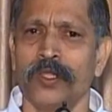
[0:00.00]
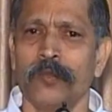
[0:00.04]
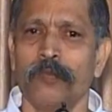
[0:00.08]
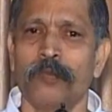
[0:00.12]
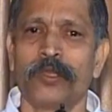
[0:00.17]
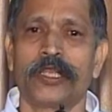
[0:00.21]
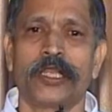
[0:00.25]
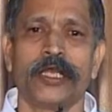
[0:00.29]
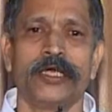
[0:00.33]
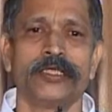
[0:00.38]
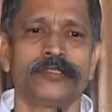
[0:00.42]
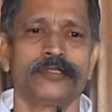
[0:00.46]

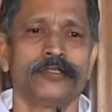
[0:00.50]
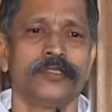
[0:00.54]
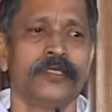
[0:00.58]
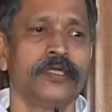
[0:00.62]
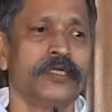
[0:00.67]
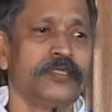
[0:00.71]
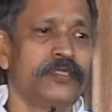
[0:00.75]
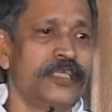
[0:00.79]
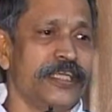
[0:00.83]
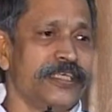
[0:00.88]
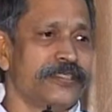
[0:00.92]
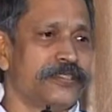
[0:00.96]
Because
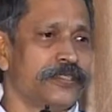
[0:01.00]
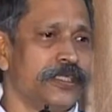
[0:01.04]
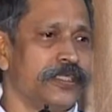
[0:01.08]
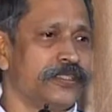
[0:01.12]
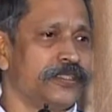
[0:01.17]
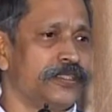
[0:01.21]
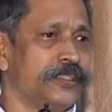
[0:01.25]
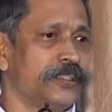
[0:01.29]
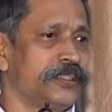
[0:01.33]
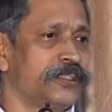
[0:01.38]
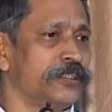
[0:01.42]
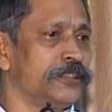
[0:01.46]
these
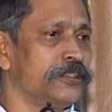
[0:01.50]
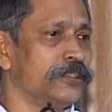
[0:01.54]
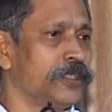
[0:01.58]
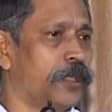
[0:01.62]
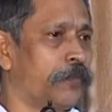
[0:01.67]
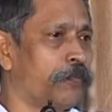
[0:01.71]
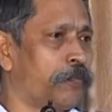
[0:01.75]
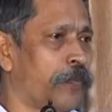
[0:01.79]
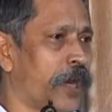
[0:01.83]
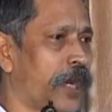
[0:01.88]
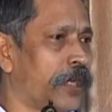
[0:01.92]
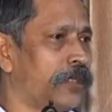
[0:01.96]
restrictions are
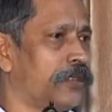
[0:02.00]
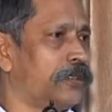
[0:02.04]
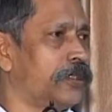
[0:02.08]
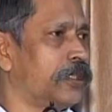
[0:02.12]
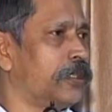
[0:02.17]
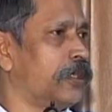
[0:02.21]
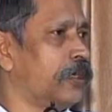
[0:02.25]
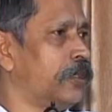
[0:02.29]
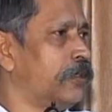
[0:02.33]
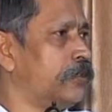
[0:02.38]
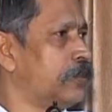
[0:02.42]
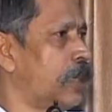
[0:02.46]

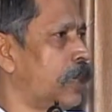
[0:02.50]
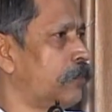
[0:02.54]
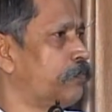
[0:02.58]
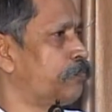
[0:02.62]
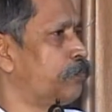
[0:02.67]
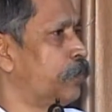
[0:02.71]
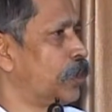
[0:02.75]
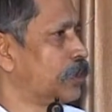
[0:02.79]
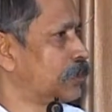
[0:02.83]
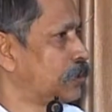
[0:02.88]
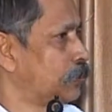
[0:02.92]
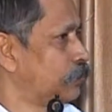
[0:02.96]
practically
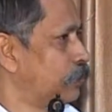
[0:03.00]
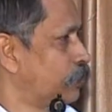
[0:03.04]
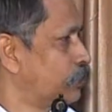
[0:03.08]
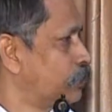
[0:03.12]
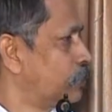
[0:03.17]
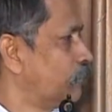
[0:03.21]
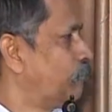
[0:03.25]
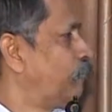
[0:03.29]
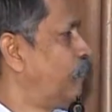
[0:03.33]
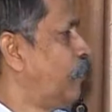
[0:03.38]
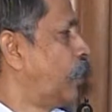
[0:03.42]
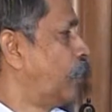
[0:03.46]
not possible
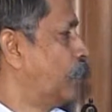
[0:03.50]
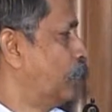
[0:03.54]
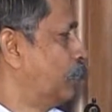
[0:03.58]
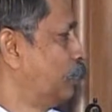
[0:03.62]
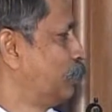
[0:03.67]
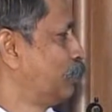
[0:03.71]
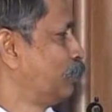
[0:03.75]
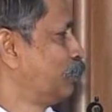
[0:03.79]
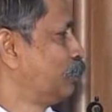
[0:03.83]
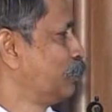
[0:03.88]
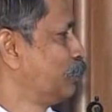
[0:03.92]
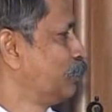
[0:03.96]
to follow.
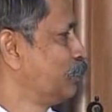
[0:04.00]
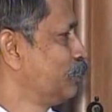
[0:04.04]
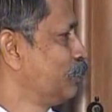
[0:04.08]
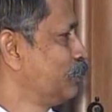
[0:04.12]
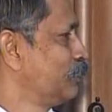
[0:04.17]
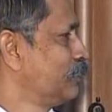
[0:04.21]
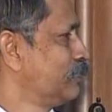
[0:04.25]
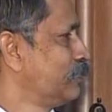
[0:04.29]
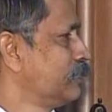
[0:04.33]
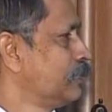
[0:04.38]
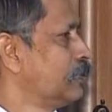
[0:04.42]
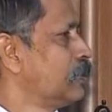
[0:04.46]

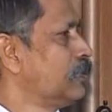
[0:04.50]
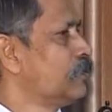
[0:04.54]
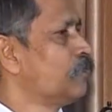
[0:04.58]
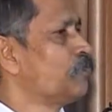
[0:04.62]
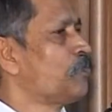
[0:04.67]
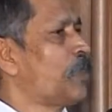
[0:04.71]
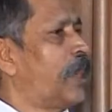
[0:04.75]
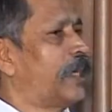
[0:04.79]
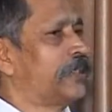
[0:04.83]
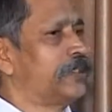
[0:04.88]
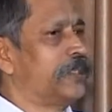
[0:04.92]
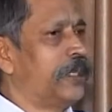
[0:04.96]

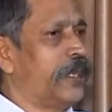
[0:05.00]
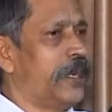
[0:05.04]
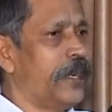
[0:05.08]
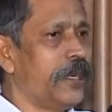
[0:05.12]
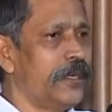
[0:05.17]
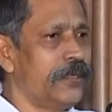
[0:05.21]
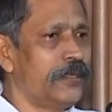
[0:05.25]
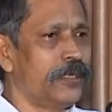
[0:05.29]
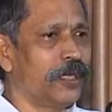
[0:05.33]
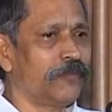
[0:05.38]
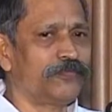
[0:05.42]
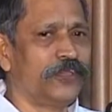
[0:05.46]
At the
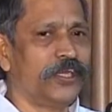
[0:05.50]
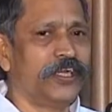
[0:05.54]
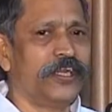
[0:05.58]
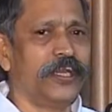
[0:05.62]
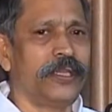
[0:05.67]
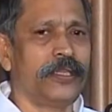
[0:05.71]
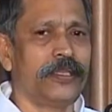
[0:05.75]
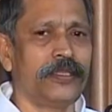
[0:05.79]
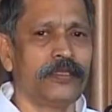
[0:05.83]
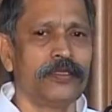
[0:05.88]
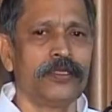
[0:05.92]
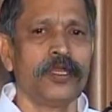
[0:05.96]
end of the
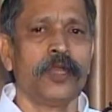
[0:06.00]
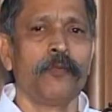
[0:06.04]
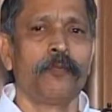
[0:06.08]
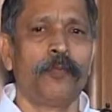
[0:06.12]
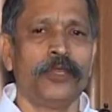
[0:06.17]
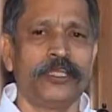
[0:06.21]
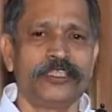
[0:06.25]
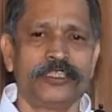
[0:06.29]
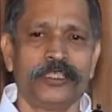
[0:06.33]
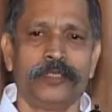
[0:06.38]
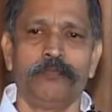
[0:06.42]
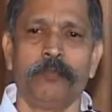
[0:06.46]
day,
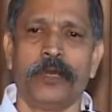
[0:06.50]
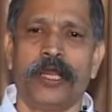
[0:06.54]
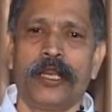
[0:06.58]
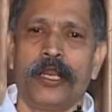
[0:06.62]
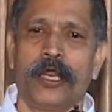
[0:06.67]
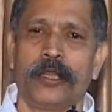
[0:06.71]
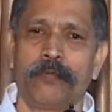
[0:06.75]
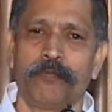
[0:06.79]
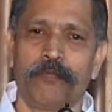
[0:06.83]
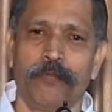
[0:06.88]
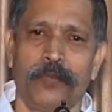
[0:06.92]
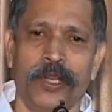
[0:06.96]
patient may
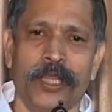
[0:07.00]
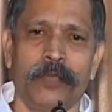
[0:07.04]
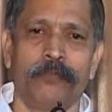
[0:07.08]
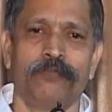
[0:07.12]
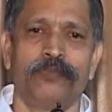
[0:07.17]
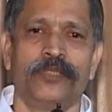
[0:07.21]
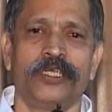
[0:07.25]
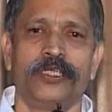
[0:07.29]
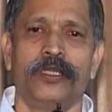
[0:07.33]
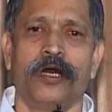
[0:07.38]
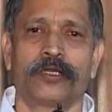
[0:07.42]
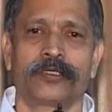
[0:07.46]
not blame
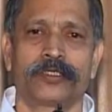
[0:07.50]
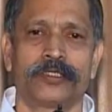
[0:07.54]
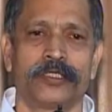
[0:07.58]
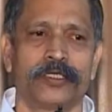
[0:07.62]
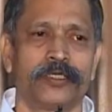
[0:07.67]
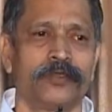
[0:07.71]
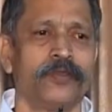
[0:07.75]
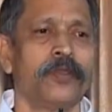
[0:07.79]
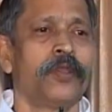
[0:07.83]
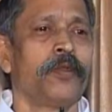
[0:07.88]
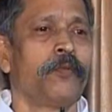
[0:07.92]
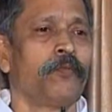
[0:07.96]
the
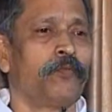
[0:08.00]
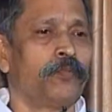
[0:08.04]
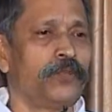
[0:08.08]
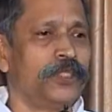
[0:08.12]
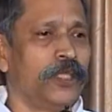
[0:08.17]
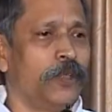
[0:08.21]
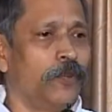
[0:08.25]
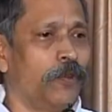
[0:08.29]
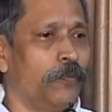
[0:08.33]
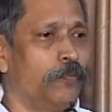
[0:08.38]
doctor, they